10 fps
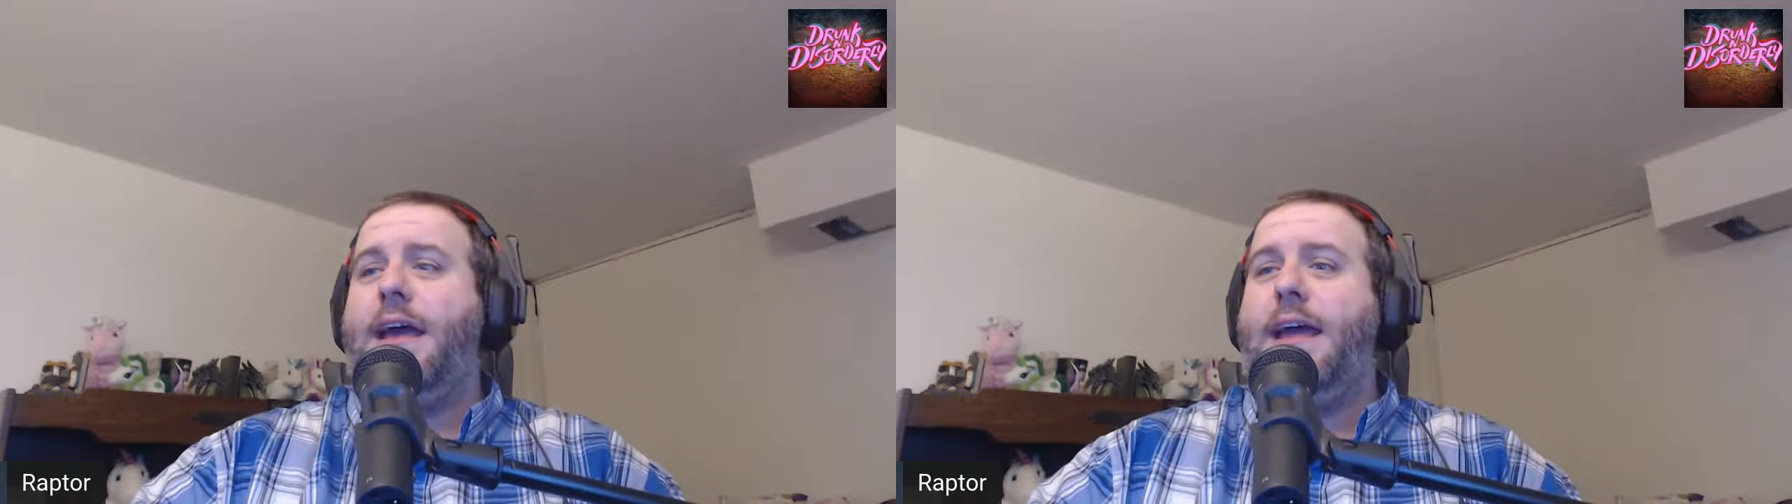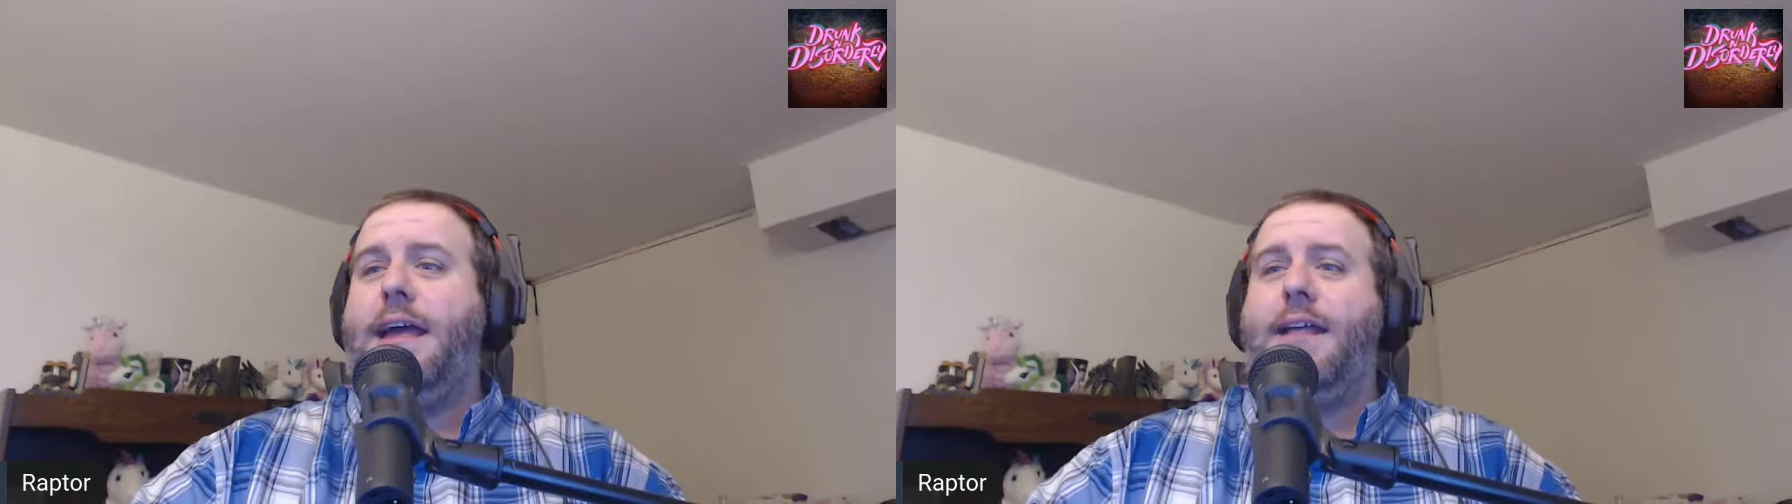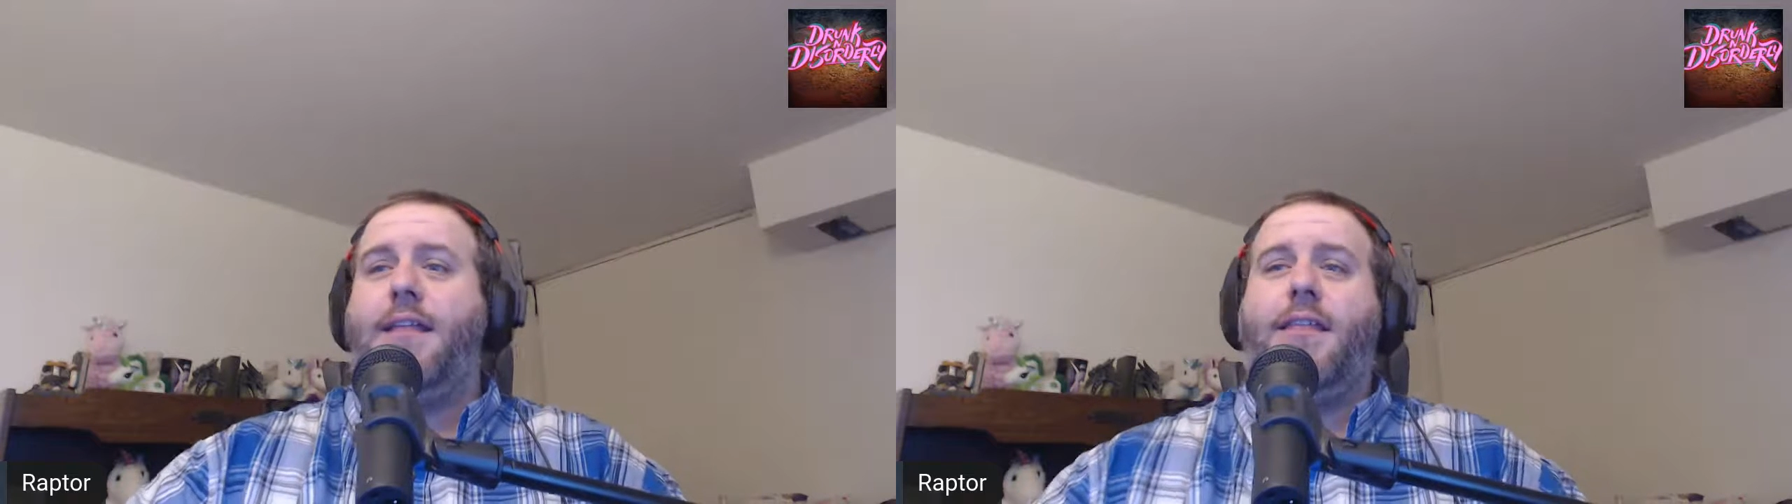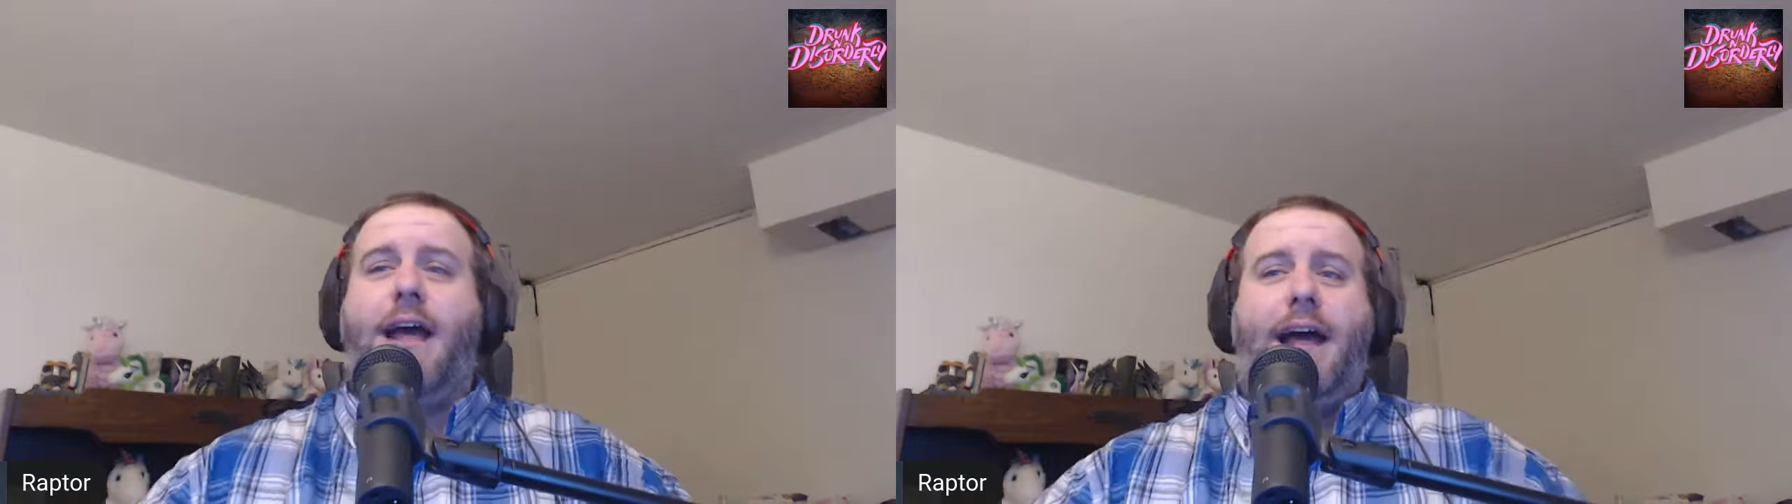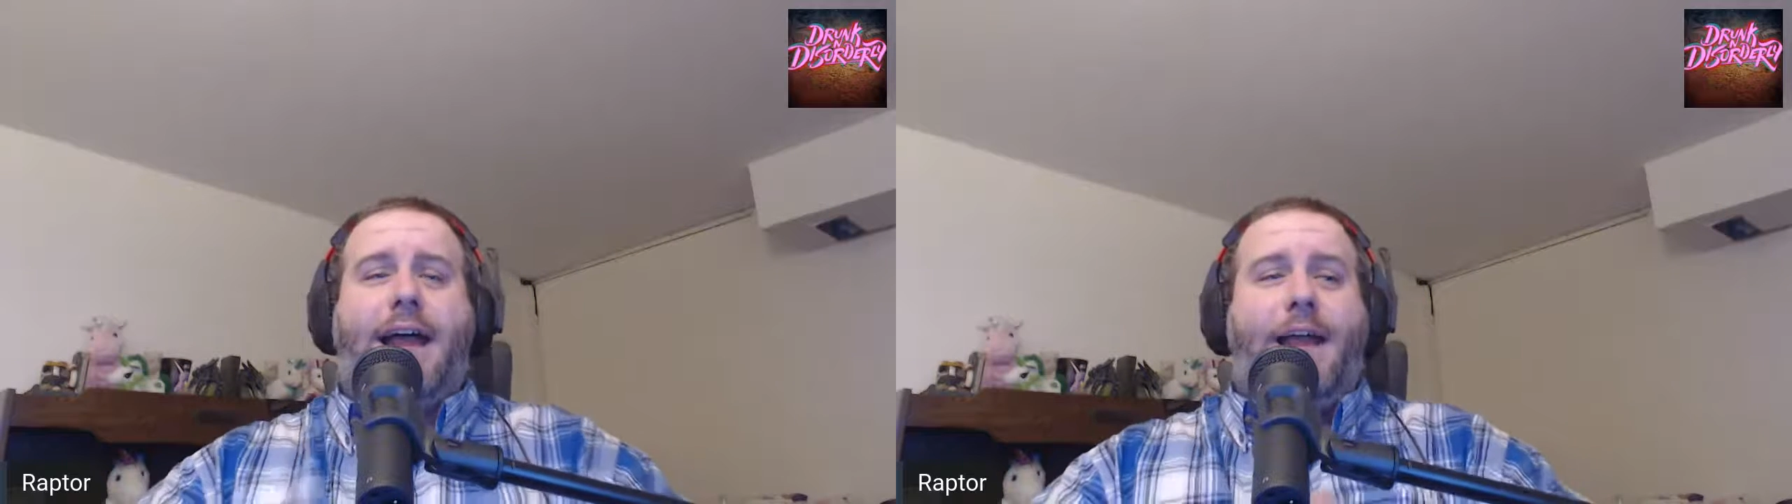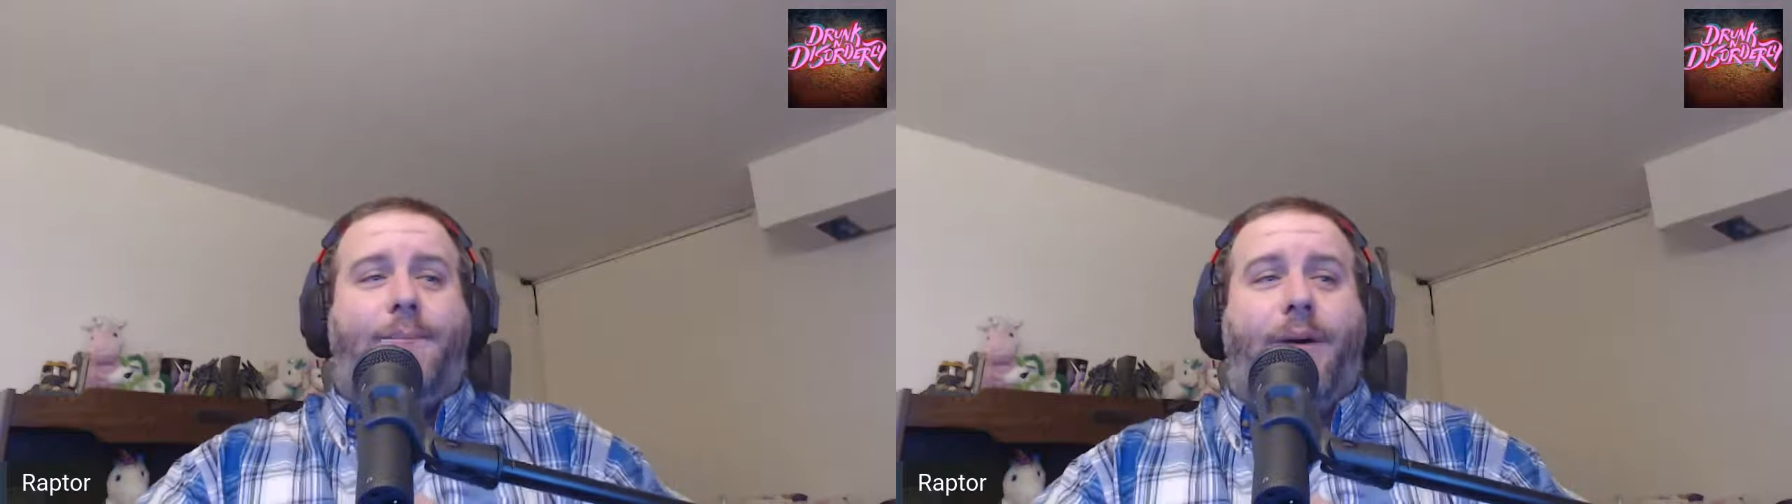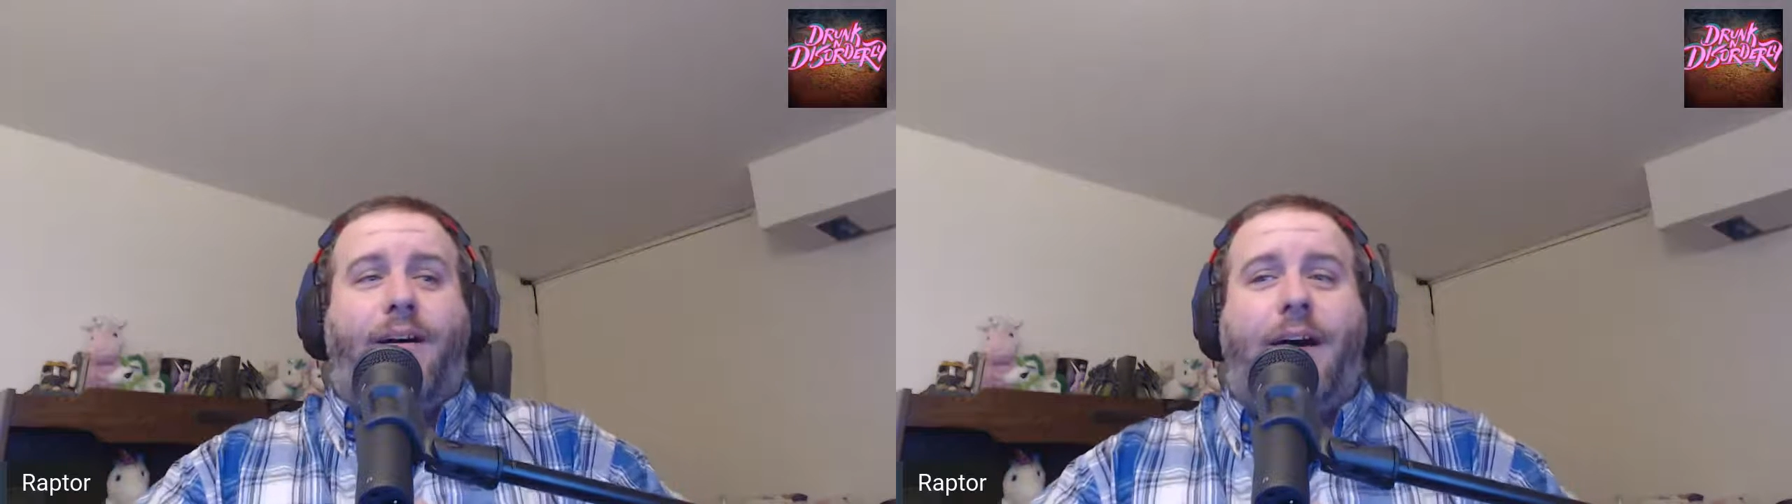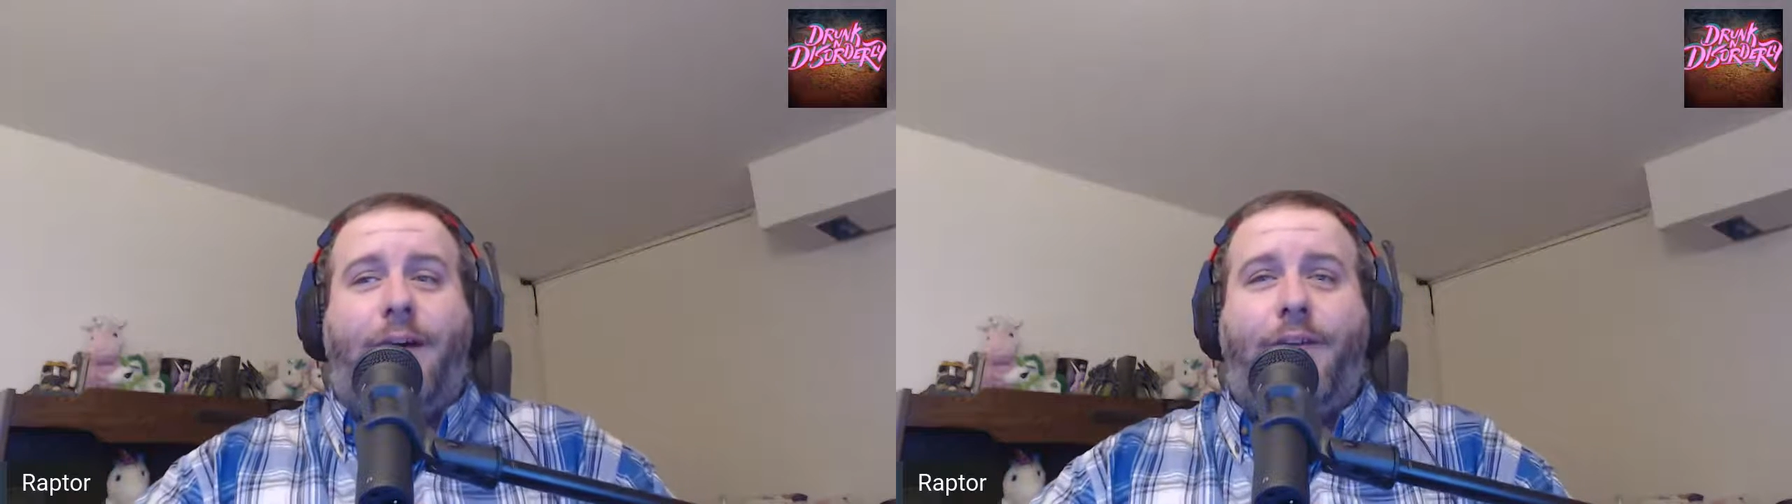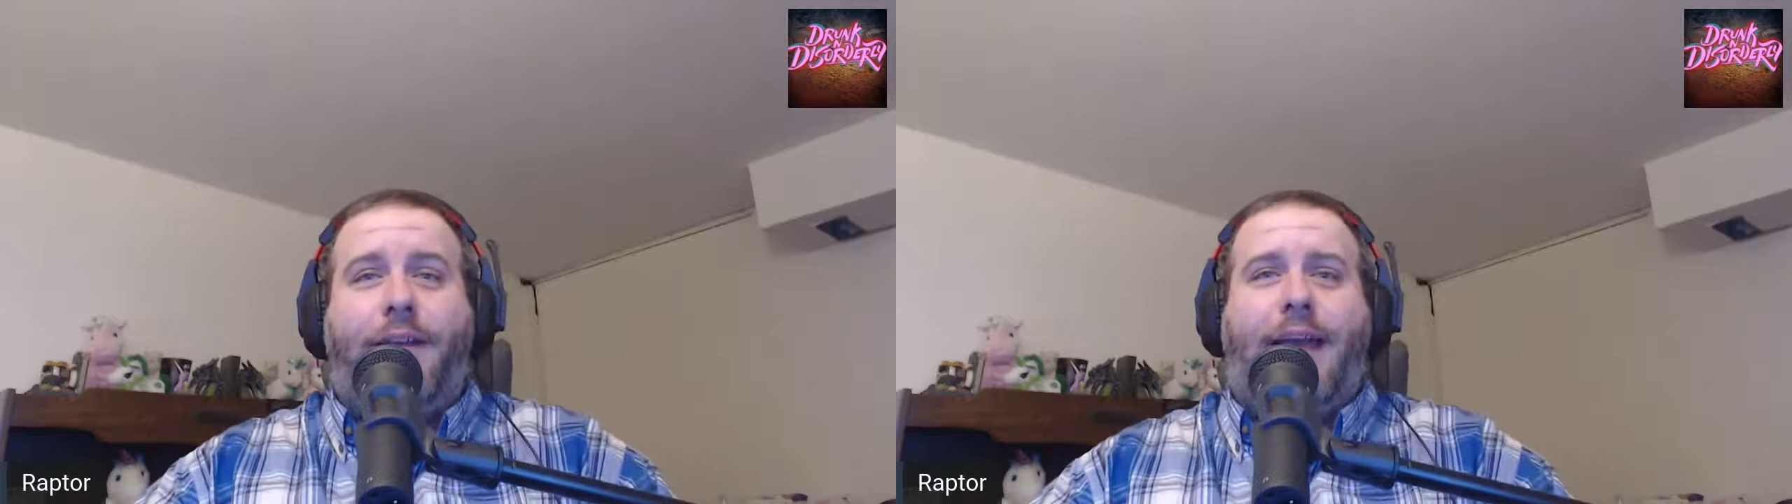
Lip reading: is a beloved,